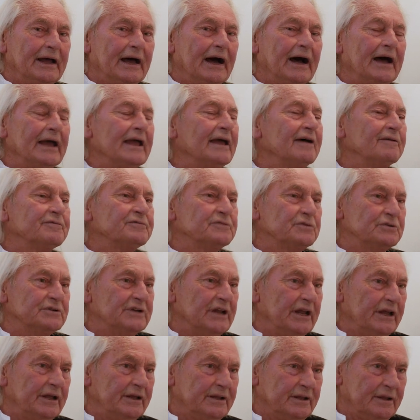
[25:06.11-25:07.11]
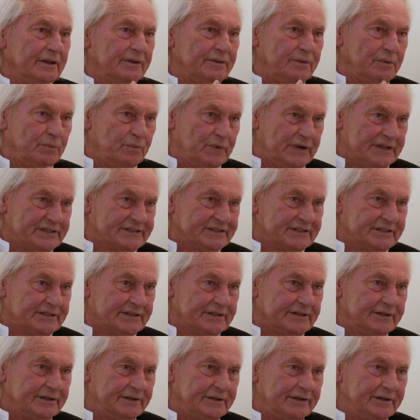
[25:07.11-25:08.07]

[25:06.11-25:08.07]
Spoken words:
I have to take the risk.